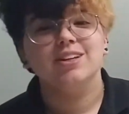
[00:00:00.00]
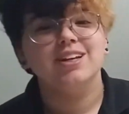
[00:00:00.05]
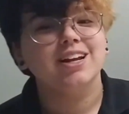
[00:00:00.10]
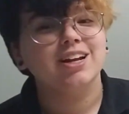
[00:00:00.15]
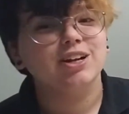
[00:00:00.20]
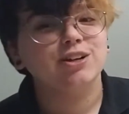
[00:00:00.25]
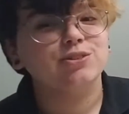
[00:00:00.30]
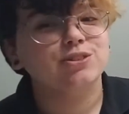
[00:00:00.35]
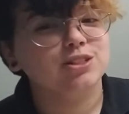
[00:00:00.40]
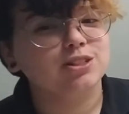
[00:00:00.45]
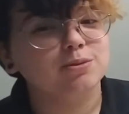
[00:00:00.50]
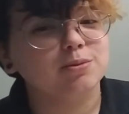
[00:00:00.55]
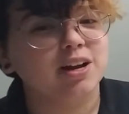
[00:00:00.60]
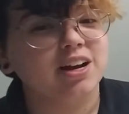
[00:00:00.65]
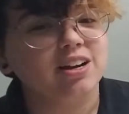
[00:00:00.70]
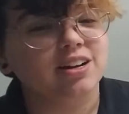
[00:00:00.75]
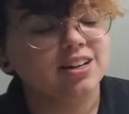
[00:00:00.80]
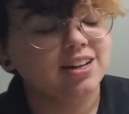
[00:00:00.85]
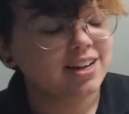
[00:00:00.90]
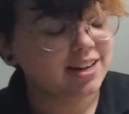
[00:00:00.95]
It goes
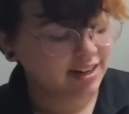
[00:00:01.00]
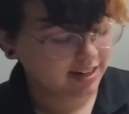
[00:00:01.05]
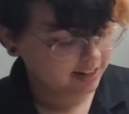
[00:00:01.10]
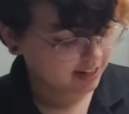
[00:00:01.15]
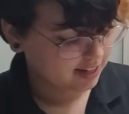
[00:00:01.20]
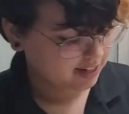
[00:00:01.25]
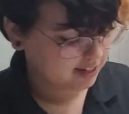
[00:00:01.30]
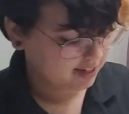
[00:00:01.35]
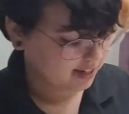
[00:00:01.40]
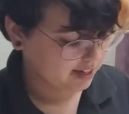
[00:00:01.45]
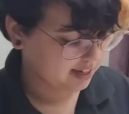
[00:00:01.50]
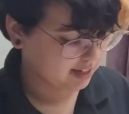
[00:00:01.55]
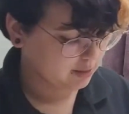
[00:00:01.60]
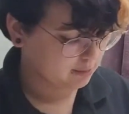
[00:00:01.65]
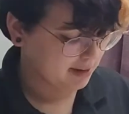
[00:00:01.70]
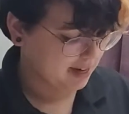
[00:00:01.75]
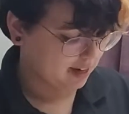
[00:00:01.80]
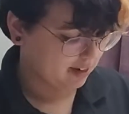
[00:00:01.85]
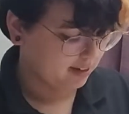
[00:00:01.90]
expired. It gets bad.